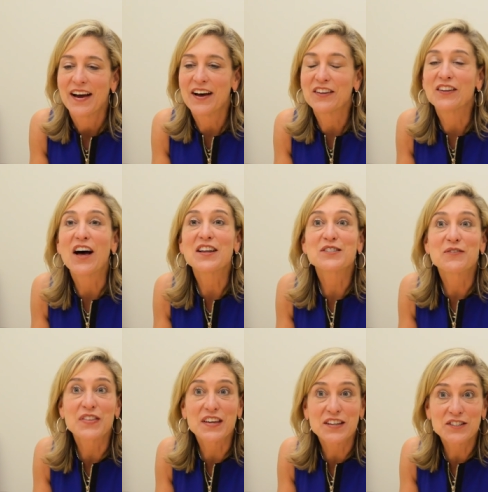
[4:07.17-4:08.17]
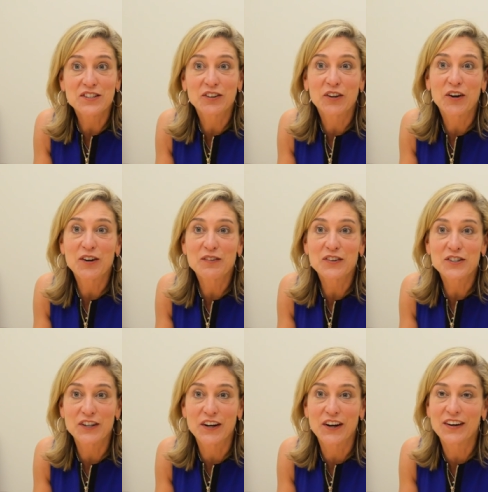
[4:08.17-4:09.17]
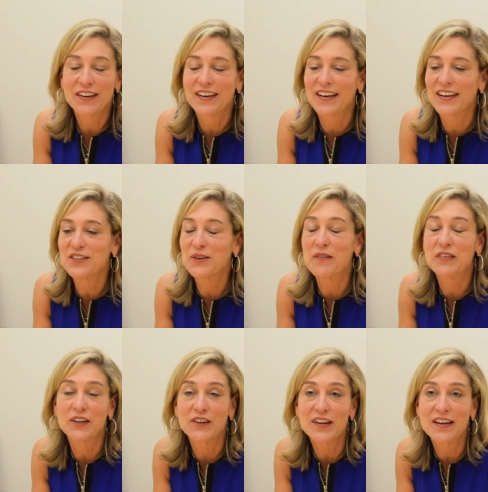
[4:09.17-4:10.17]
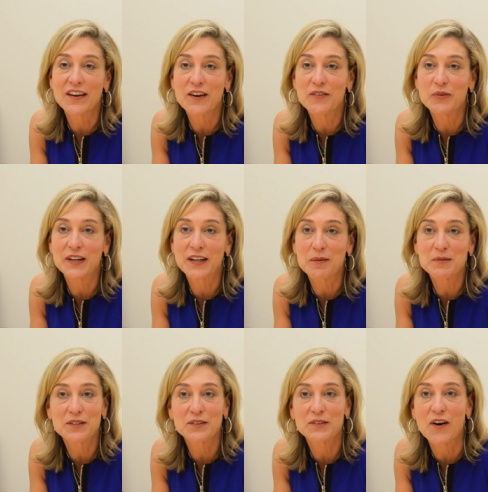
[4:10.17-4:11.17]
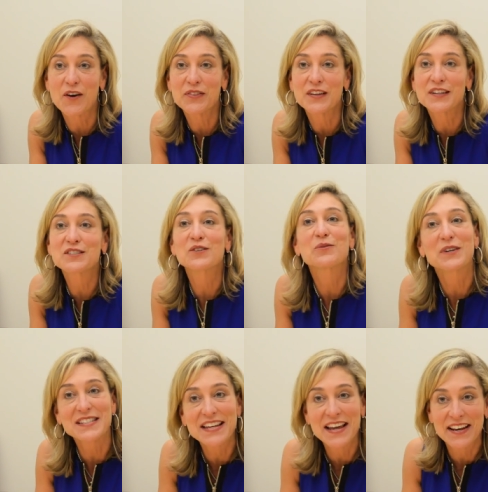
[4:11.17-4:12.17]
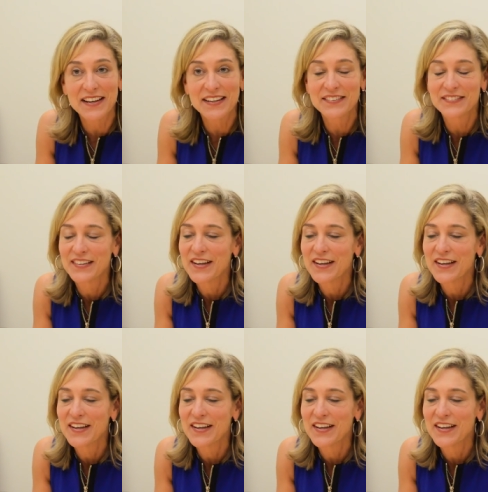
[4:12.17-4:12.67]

Lots of things to learn for sure. I do have a learning curve when it comes to all things Louisiana.